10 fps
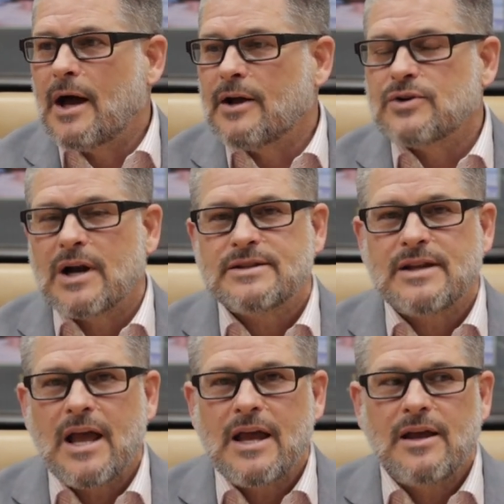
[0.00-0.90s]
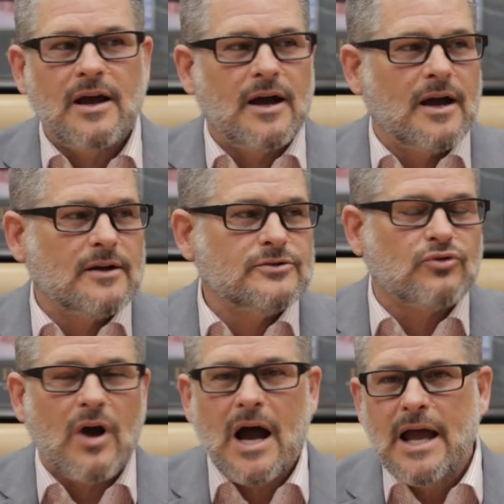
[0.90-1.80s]
Try to stay
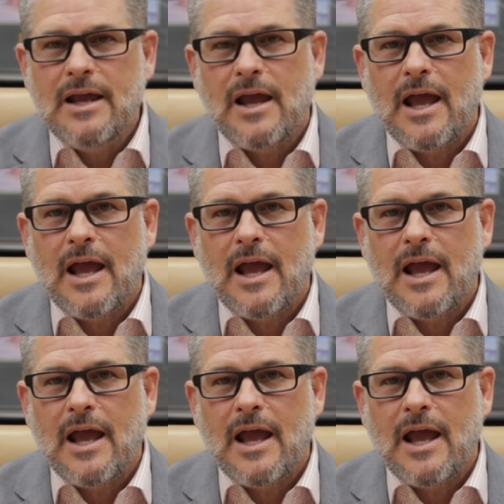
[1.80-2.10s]
dry,